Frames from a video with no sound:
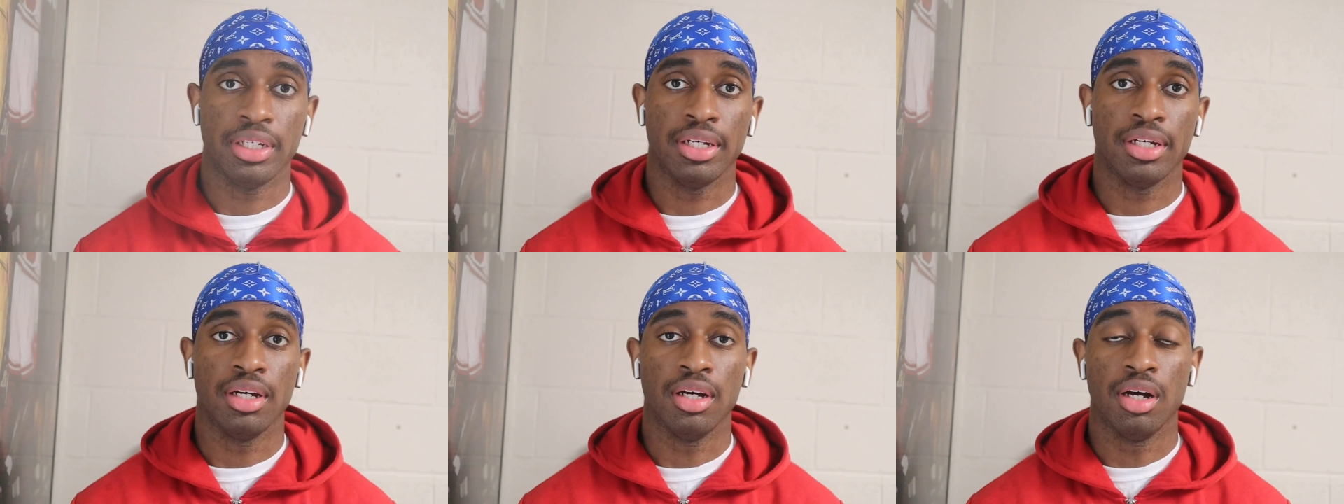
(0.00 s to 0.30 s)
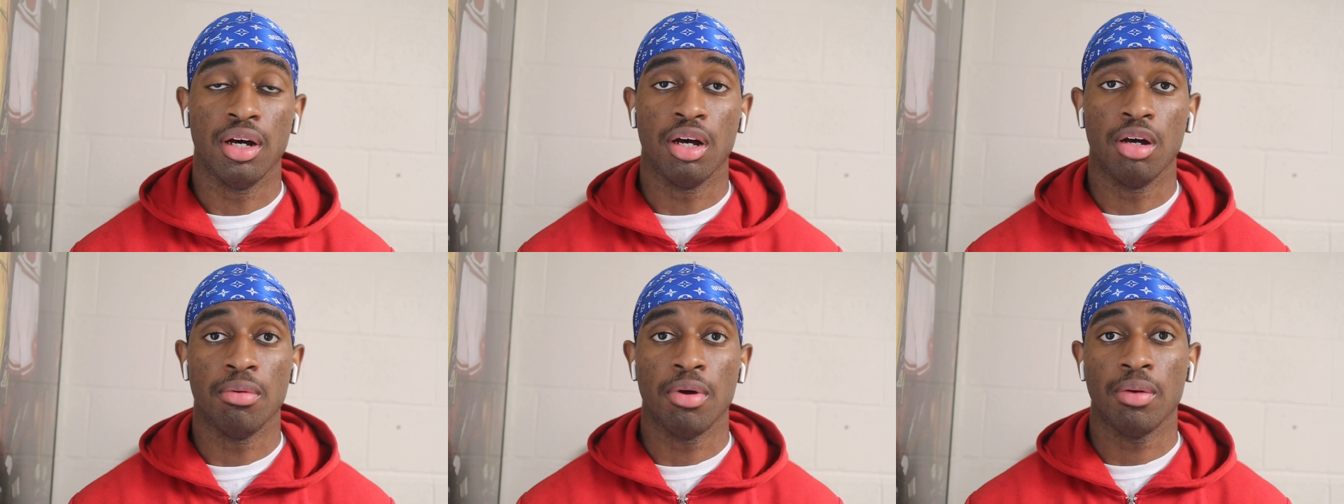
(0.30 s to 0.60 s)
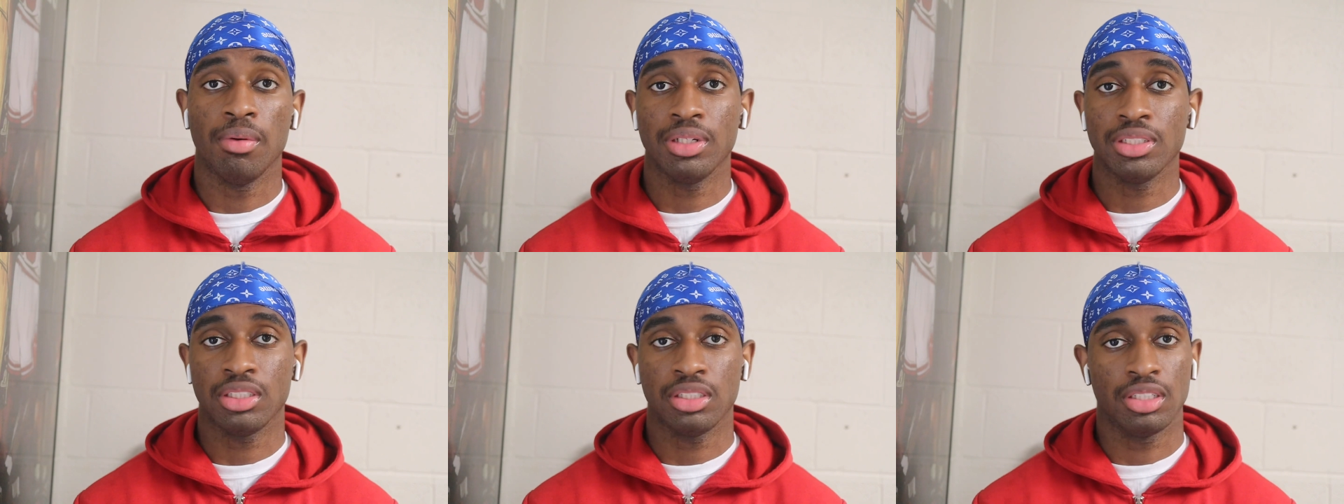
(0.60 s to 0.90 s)

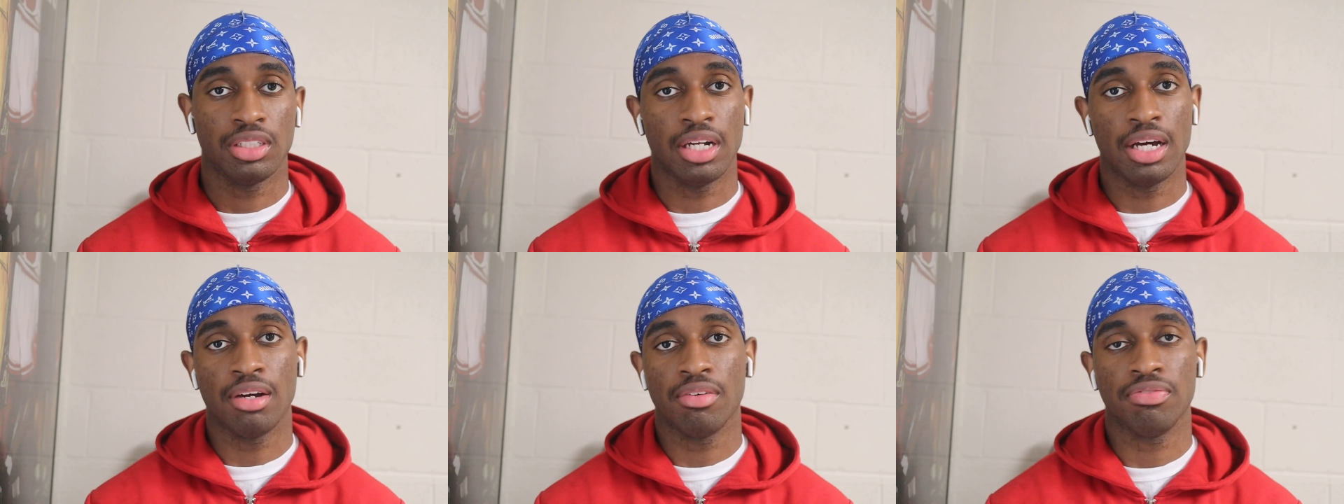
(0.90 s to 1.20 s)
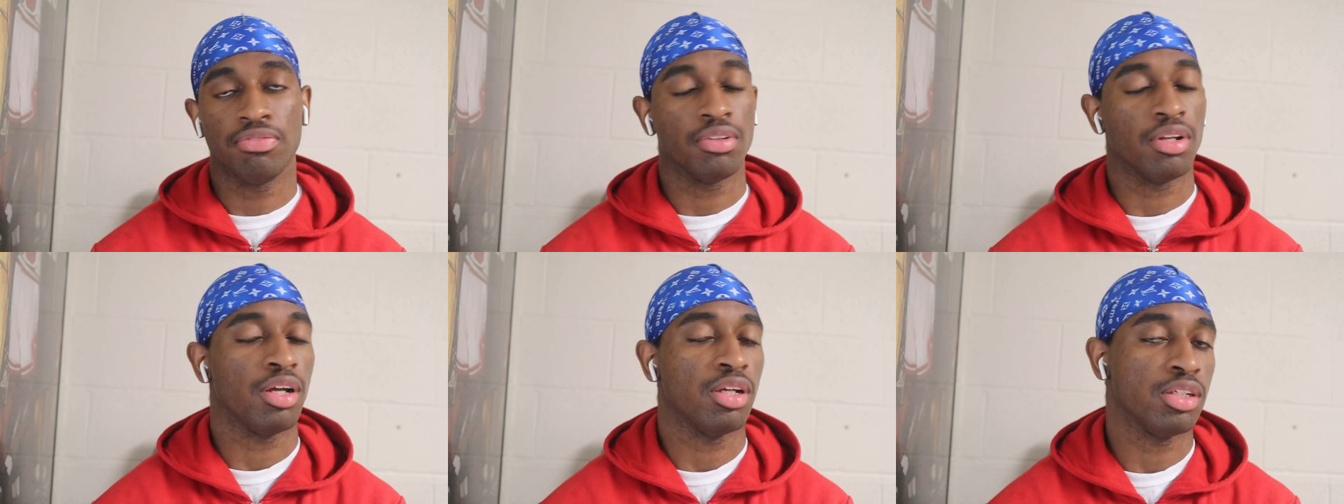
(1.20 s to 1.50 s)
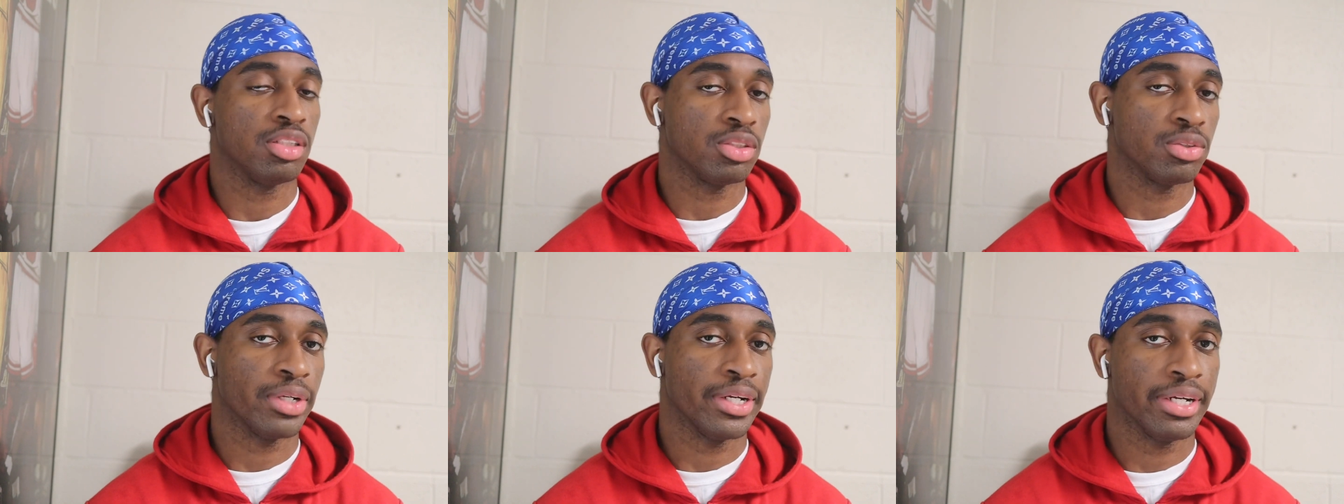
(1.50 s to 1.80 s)
I'm actually not
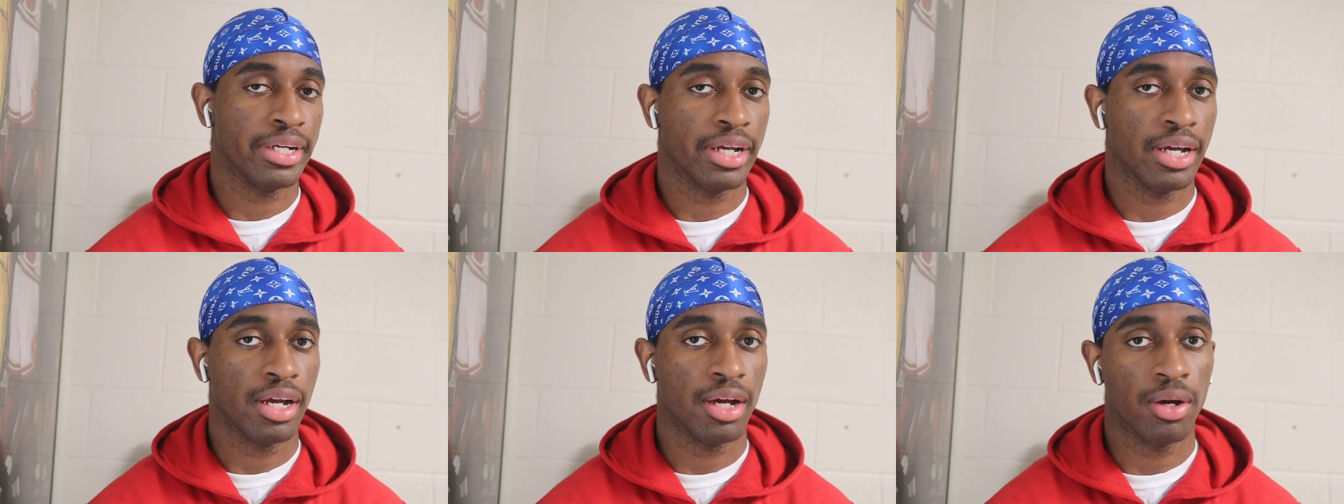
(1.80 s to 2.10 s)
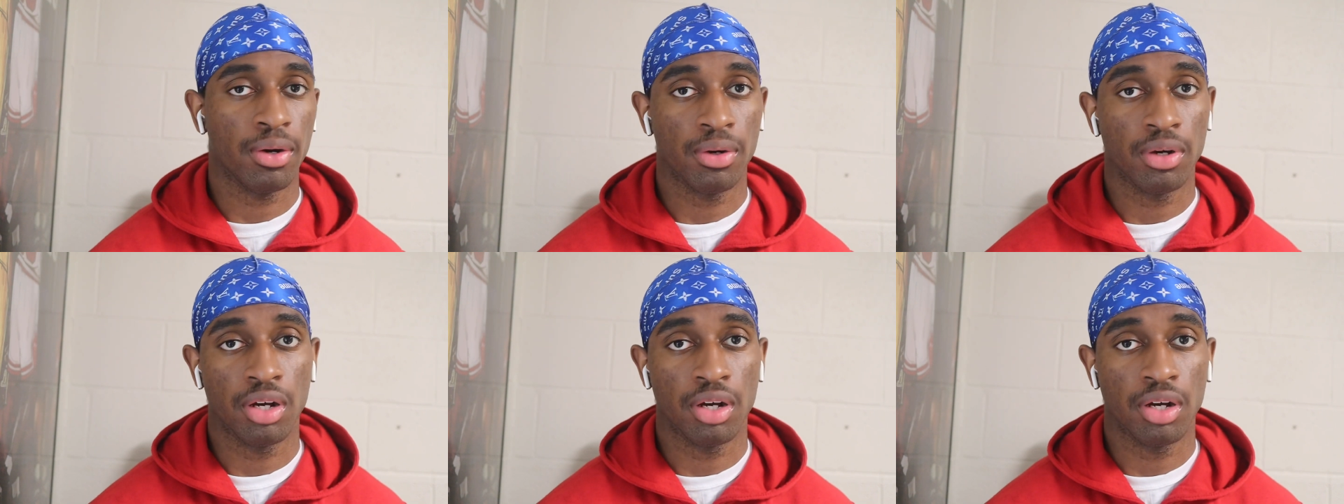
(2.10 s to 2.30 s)
flawless right now.